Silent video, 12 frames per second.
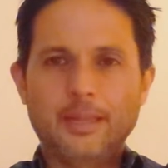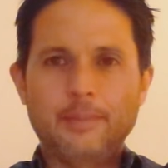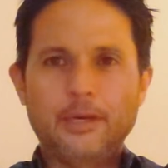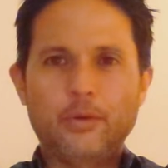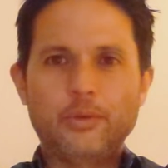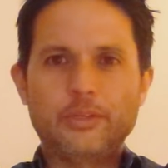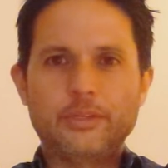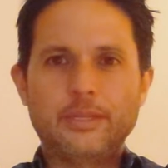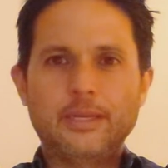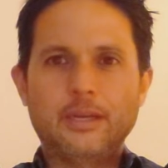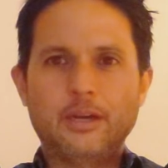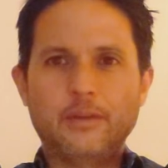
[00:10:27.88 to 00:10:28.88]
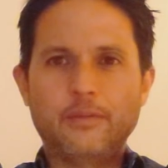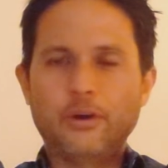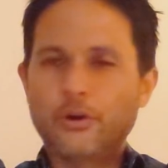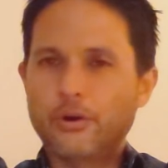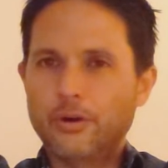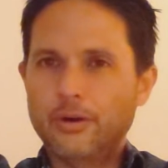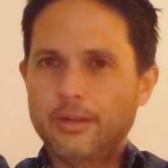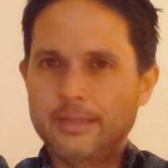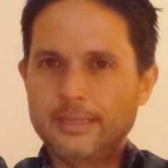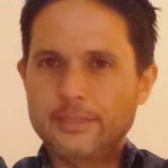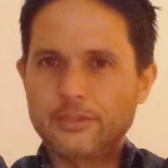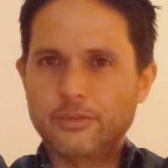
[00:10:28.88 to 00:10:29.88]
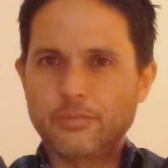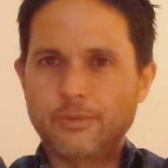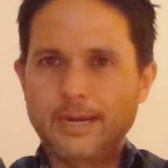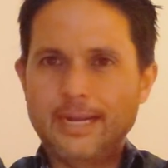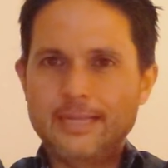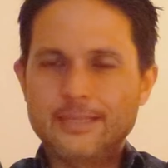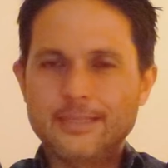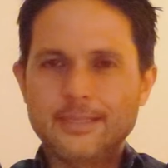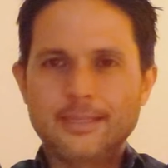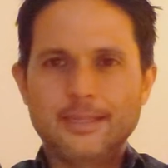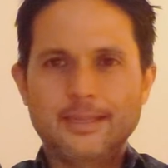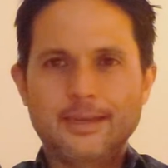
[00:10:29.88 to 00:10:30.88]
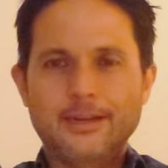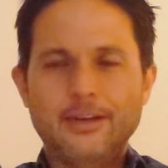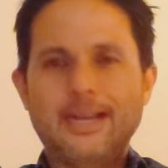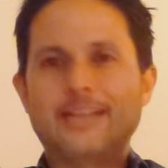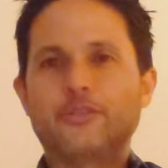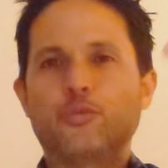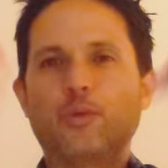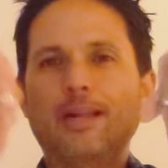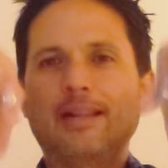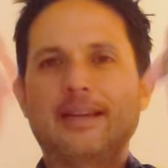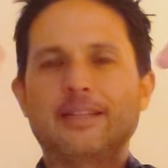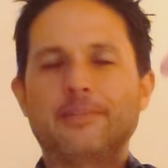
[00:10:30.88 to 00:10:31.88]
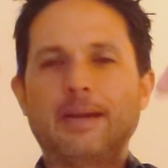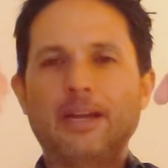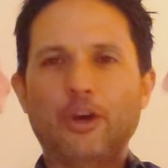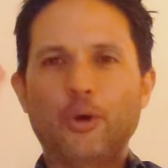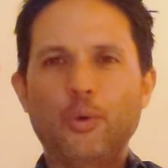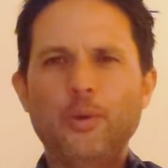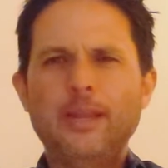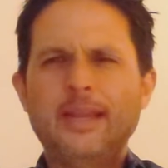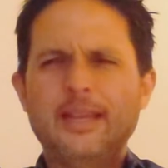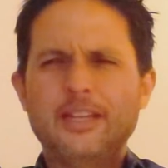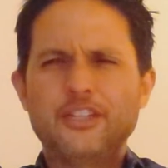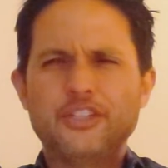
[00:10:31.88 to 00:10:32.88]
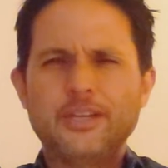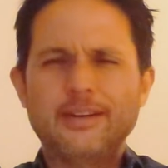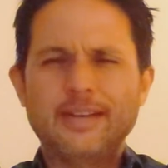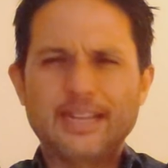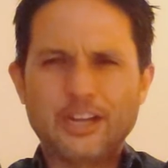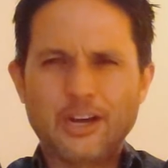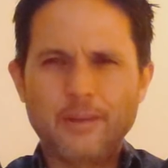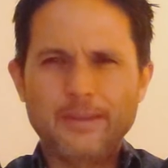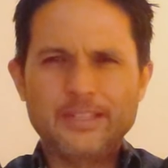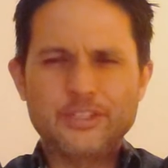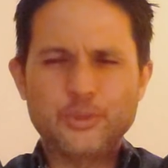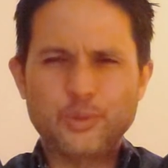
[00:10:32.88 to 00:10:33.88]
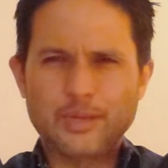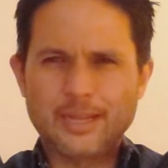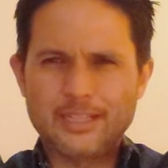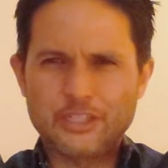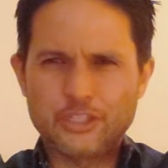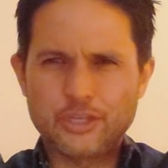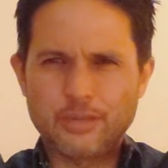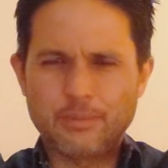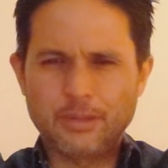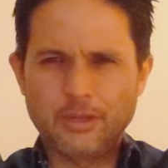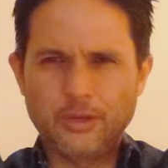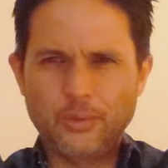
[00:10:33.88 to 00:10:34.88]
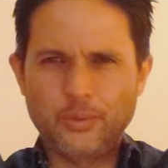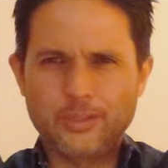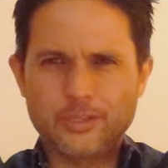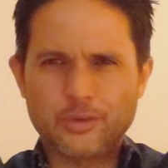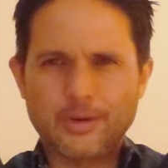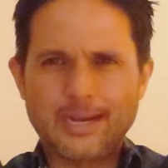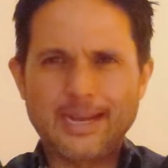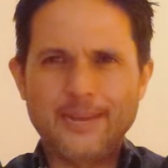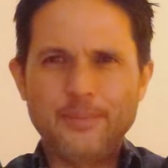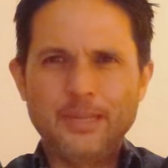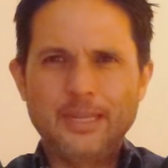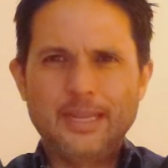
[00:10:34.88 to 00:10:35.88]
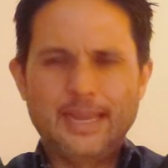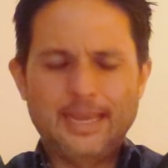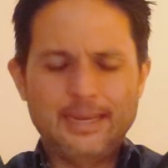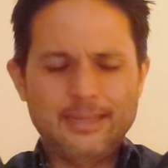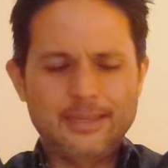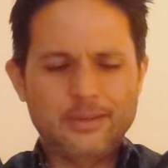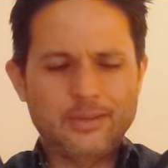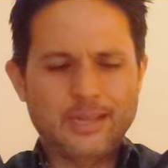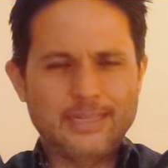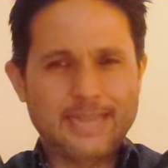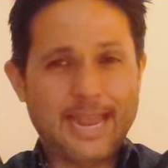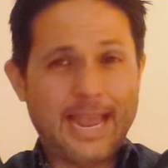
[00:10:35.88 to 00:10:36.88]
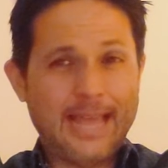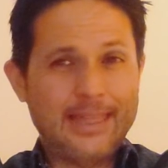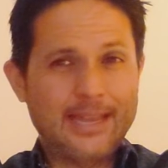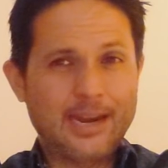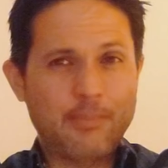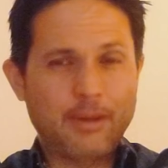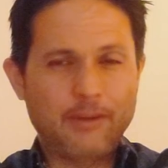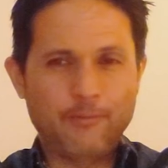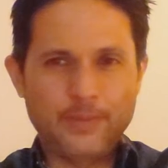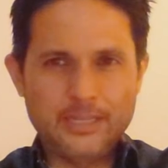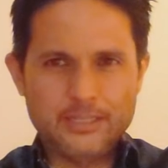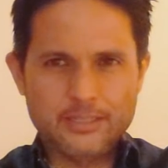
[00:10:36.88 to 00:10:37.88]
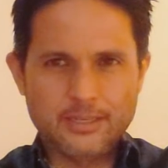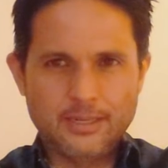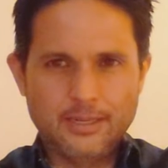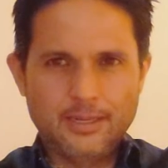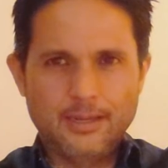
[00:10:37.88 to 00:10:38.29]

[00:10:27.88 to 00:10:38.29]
Let me know what you think of her little rant there, as well as my own. Share any comments you would like to share below with the tribe, anything you'd like to add that I might have missed.